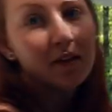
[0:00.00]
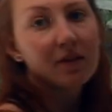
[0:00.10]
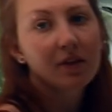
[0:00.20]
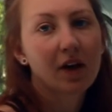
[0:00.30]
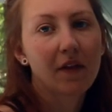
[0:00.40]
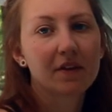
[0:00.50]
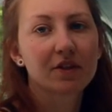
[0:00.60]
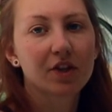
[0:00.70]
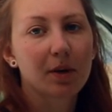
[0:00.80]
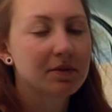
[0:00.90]
So I got
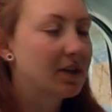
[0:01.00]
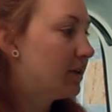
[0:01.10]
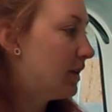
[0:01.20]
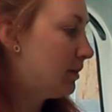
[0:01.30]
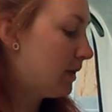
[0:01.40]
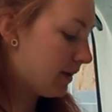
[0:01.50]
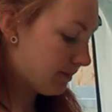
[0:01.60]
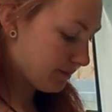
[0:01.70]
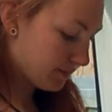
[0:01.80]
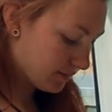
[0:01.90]
this chopped down a little bit.
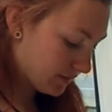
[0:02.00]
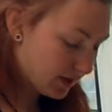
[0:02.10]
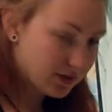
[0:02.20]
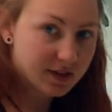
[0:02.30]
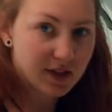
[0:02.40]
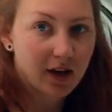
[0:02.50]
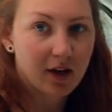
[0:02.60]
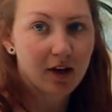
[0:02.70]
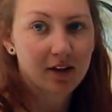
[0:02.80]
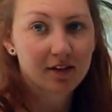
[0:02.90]
There's a
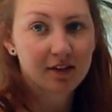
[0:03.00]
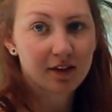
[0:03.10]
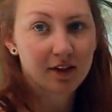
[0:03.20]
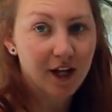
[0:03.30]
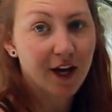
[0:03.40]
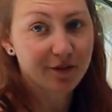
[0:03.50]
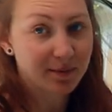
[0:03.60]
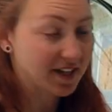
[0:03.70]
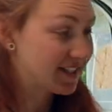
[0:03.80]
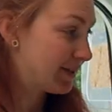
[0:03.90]
lot of
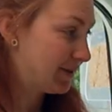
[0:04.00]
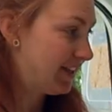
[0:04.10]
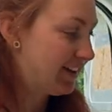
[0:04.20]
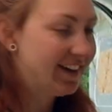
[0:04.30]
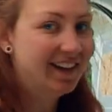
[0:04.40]
mess down here.